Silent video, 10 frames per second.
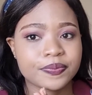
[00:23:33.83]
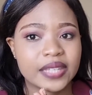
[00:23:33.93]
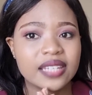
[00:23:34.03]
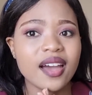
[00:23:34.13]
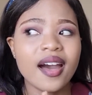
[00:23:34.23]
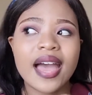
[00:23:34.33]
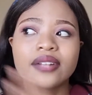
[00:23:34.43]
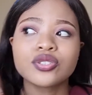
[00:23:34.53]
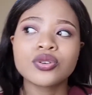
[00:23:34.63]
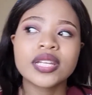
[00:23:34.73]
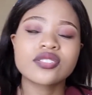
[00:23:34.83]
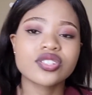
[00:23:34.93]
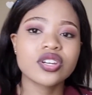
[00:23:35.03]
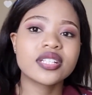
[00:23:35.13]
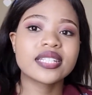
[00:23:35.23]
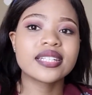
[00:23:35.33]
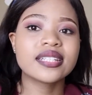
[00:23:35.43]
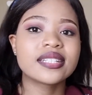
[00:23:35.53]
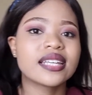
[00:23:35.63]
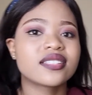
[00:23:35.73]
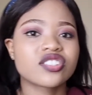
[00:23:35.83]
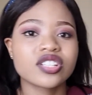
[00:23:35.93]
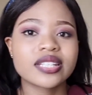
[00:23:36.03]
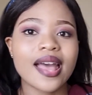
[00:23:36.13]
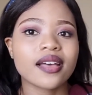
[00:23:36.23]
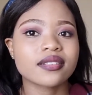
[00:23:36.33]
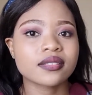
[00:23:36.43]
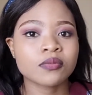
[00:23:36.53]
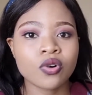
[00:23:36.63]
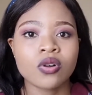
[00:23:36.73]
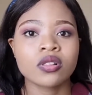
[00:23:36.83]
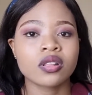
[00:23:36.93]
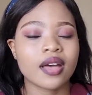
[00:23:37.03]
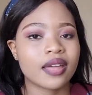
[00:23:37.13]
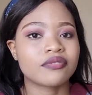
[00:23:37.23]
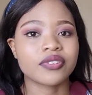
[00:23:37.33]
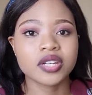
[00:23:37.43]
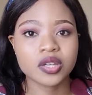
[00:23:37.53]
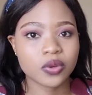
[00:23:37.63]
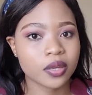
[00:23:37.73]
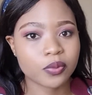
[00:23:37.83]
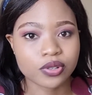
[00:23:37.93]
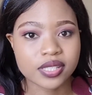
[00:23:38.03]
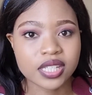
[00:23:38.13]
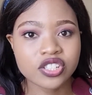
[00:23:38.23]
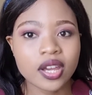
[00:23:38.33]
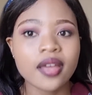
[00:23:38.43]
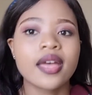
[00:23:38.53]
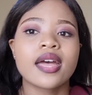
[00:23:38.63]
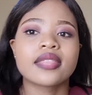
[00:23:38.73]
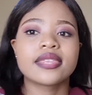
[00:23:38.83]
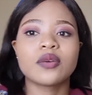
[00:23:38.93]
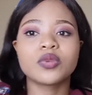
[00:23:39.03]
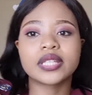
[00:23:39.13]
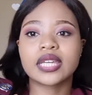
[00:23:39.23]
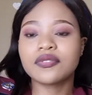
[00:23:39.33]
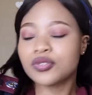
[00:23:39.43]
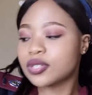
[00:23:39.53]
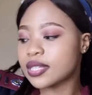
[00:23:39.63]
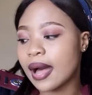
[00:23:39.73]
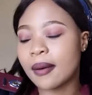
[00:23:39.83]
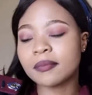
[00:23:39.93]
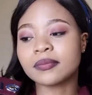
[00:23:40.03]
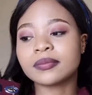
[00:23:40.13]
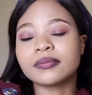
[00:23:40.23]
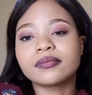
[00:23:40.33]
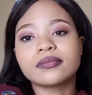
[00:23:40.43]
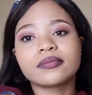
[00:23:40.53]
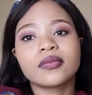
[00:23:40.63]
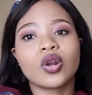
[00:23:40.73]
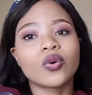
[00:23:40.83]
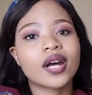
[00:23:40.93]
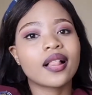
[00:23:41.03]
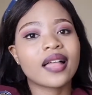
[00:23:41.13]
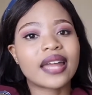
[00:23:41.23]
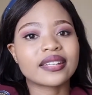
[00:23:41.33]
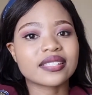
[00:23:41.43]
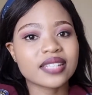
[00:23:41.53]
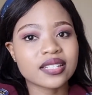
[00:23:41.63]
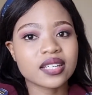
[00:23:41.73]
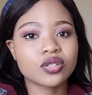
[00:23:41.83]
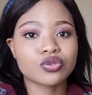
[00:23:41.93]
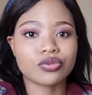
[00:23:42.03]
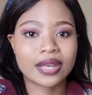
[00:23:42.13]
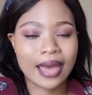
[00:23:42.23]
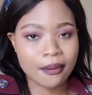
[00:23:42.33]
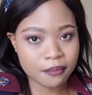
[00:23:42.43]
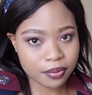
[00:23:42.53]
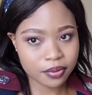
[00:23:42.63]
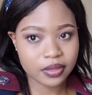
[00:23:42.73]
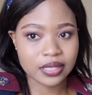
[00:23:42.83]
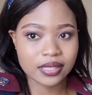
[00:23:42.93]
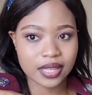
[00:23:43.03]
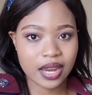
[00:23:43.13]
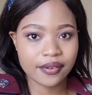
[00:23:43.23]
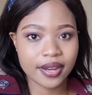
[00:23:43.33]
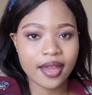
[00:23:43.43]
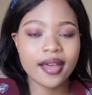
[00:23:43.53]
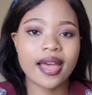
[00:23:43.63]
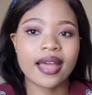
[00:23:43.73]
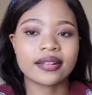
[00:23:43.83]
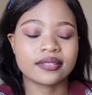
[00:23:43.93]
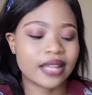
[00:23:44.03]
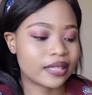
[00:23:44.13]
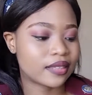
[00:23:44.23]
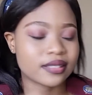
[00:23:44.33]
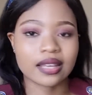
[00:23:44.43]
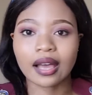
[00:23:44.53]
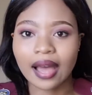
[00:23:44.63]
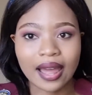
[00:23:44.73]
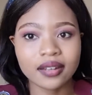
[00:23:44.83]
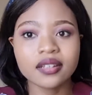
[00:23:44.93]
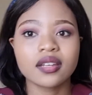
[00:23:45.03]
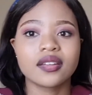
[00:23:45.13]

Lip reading: Yeah, and to insert it, it's just like a small and very quick procedure. They will give you some local anesthetic to numb this area, and like there's a gun.